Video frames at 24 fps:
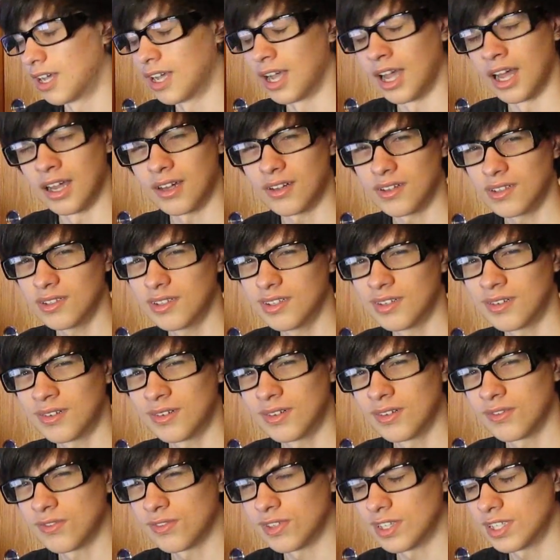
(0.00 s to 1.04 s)
I don't
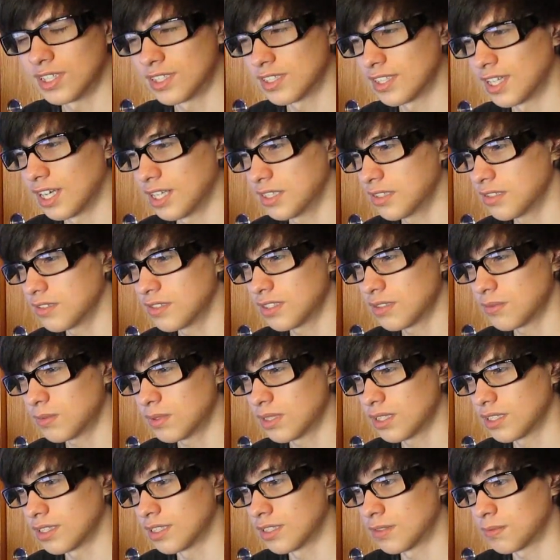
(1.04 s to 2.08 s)
know if I should answer this
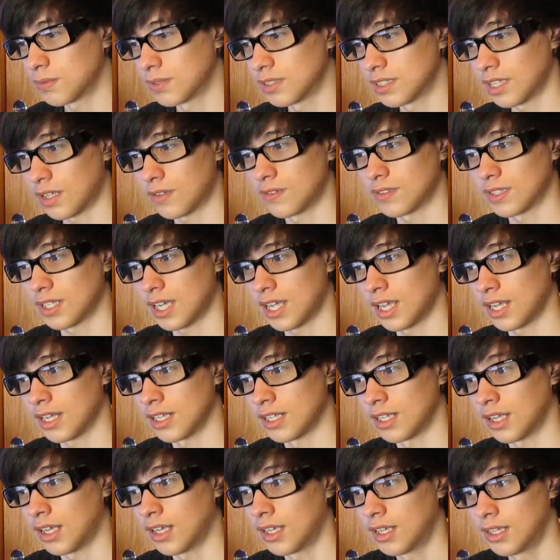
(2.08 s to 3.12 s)
one, because this one sounds
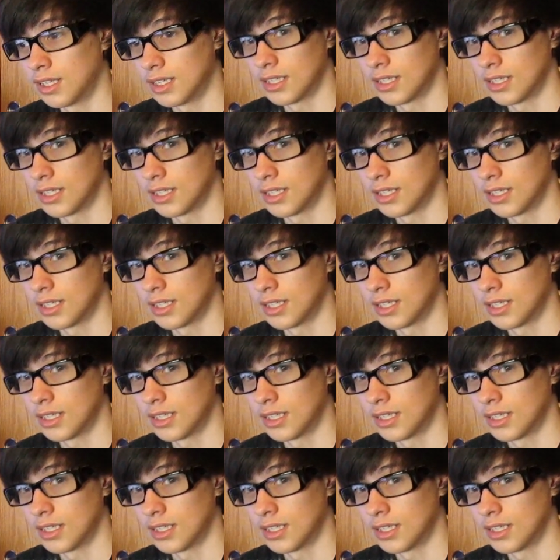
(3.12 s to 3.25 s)
kinda